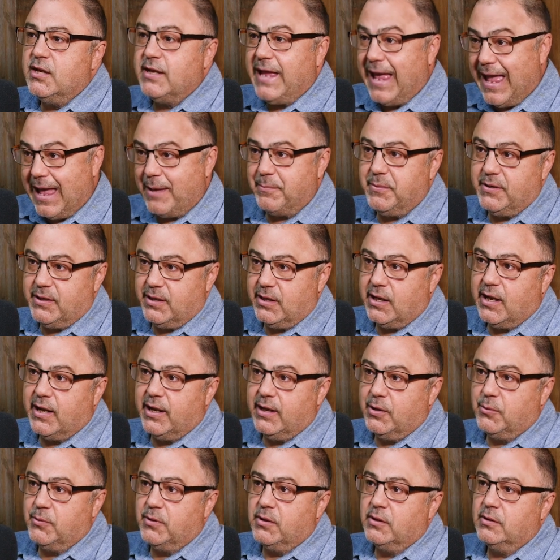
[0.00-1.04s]
happening in
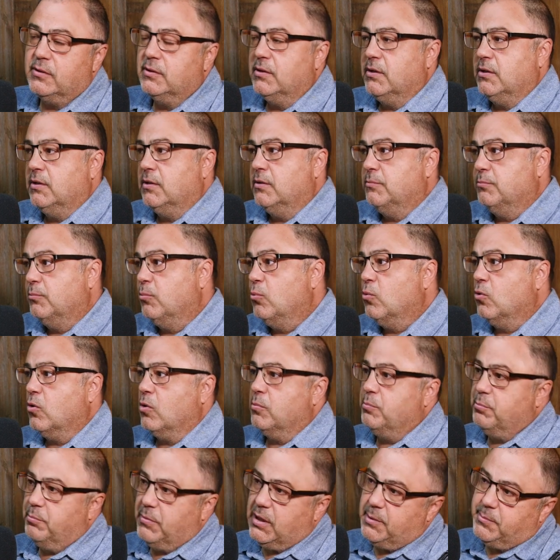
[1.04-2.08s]
Iowa, more
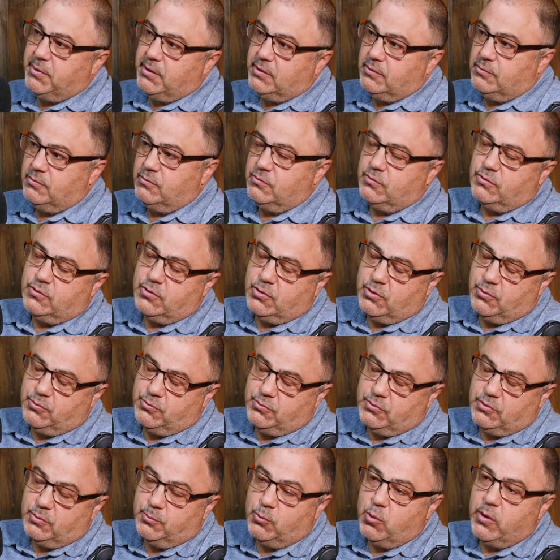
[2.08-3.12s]
maybe to
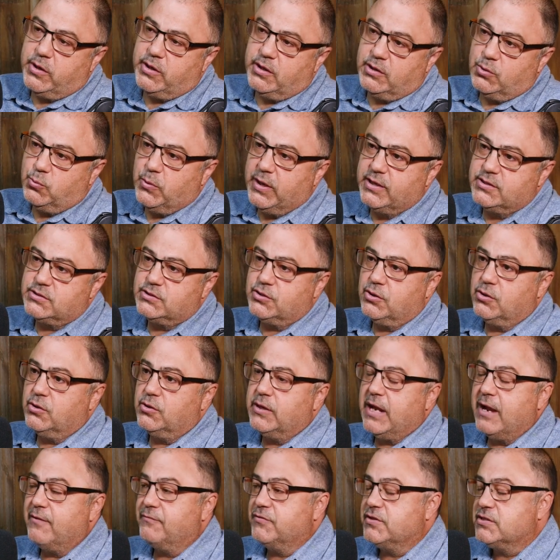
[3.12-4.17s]
Des Moines in the west or
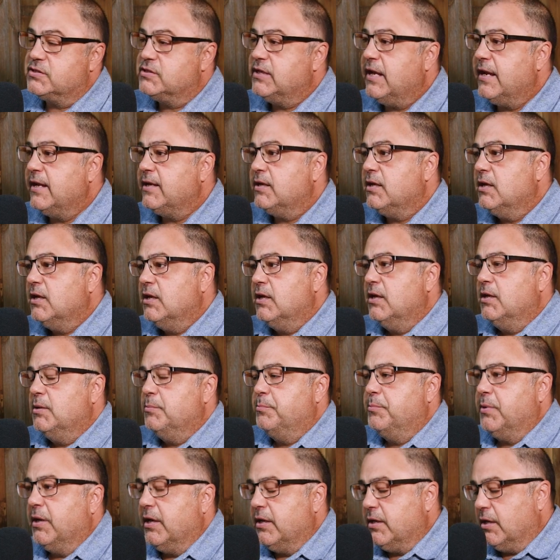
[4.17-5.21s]
half the state,
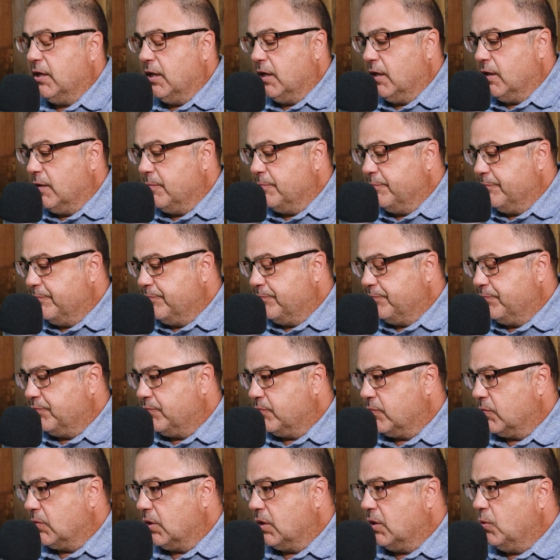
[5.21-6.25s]
but um,
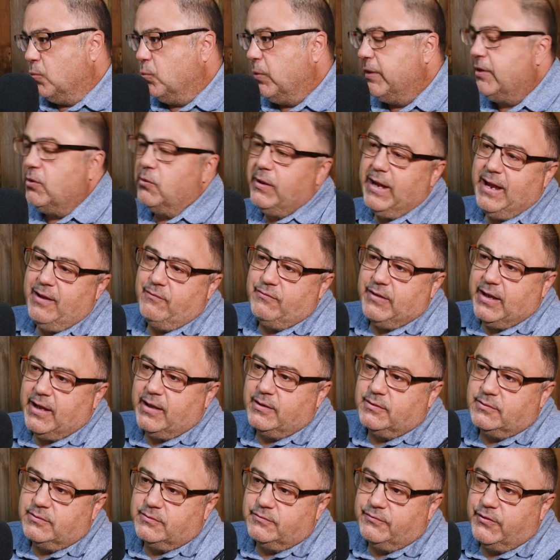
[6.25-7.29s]
we don't have
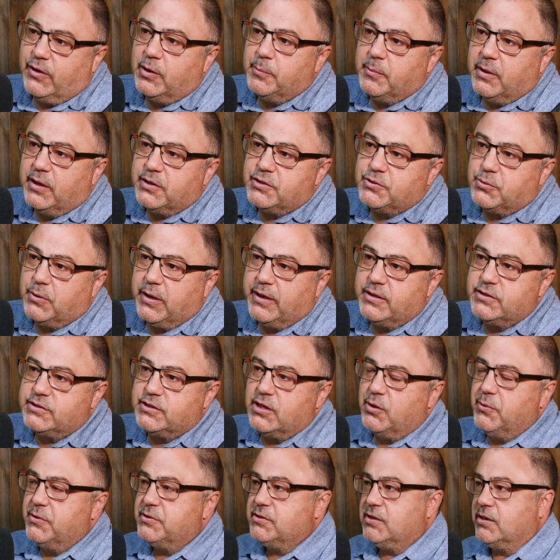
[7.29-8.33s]
that very much, right?
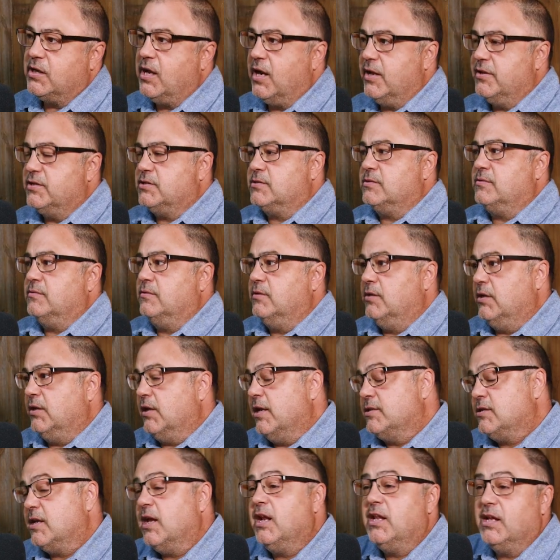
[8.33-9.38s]
So it's kind of
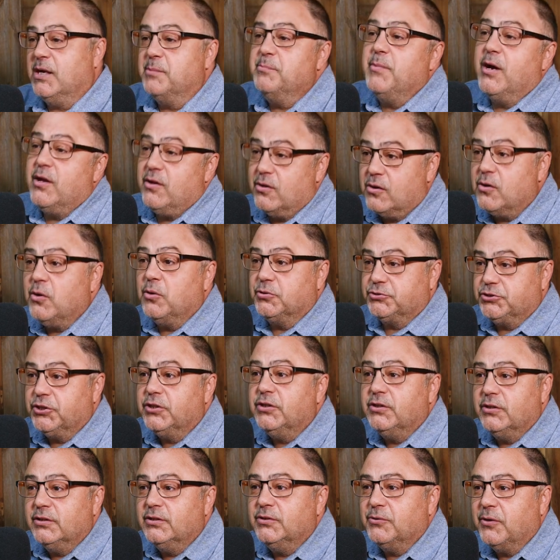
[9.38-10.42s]
it's kind of like a
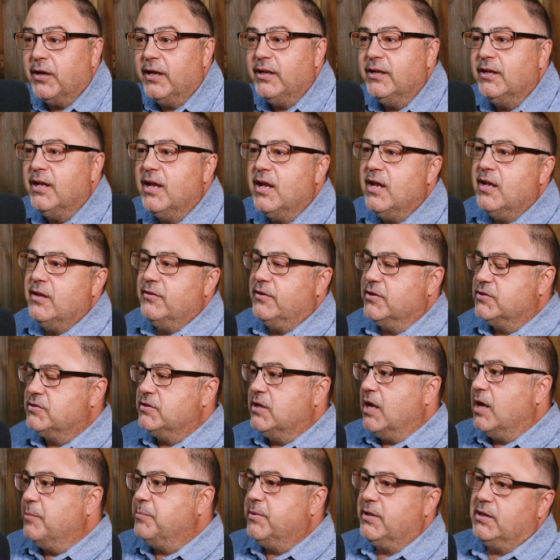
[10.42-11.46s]
monoculture, right? There's
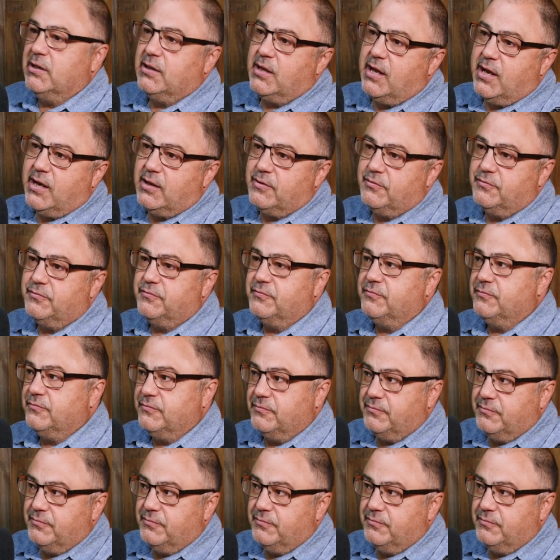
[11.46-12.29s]
not been a lot of